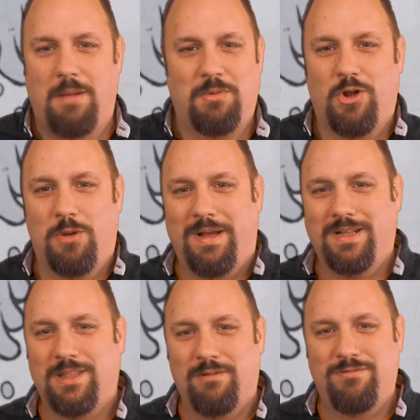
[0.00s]
We go back
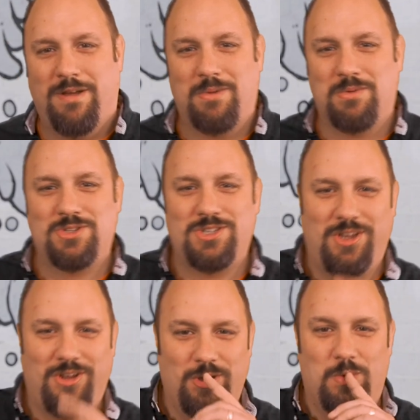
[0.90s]
to that founder and
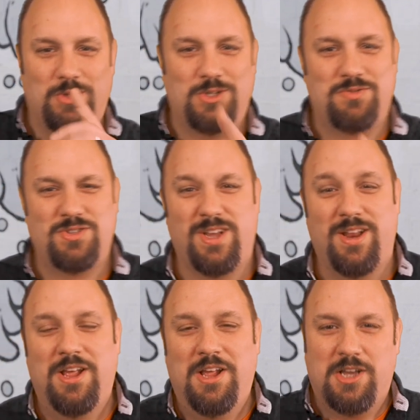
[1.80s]
C E O one just for a second,
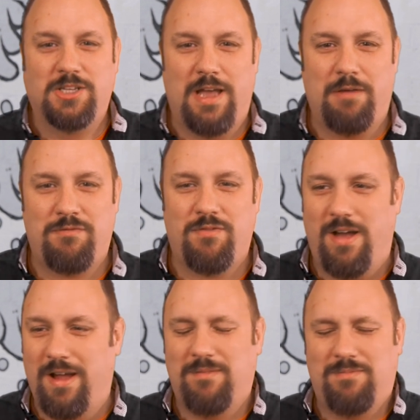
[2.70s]
because I,
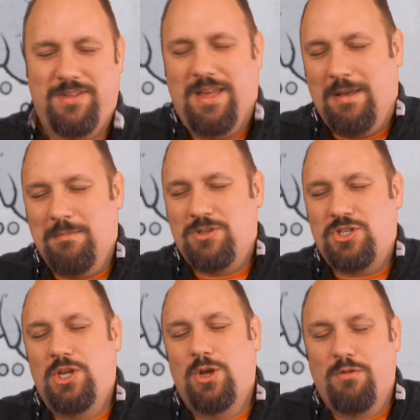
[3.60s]
I yeah that
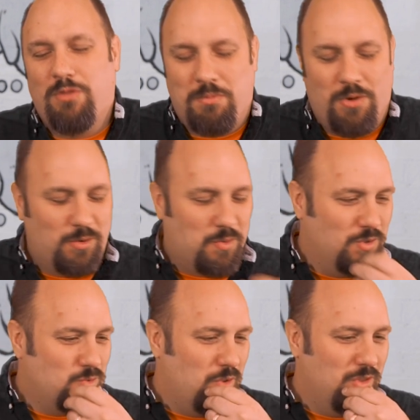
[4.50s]
C E O of the product one
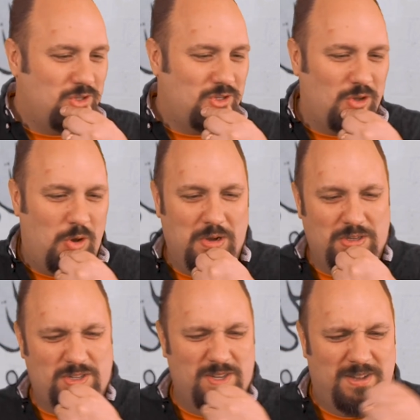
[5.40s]
is one that's
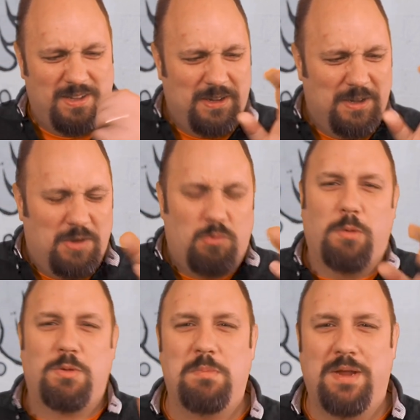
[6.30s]
always
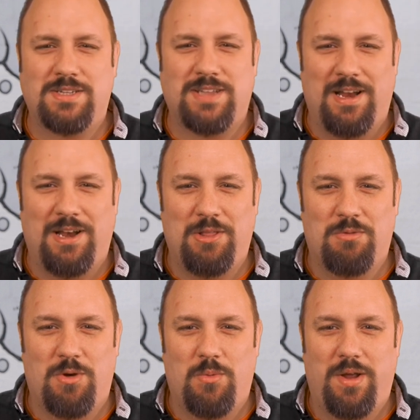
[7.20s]
rubbed me slightly the
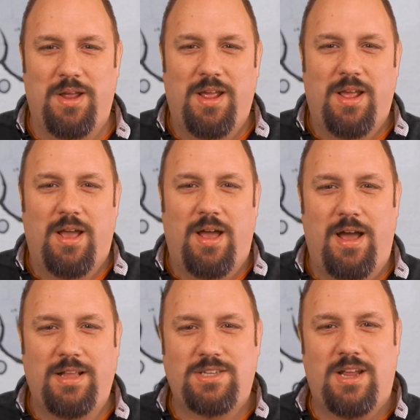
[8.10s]
wrong way.
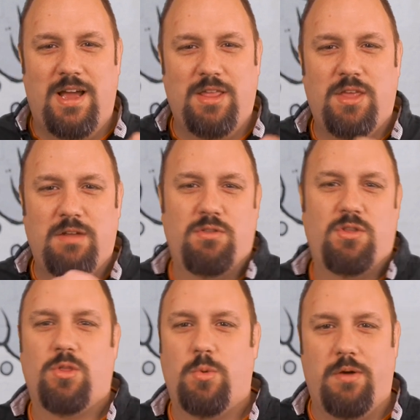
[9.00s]
I te- I think of it the
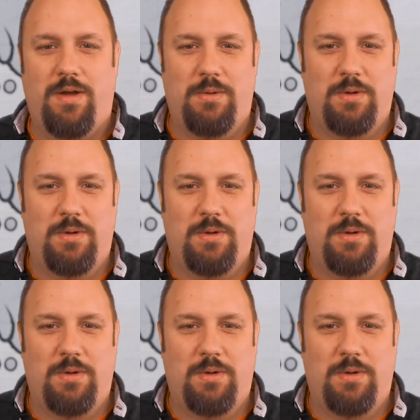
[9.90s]
other way around.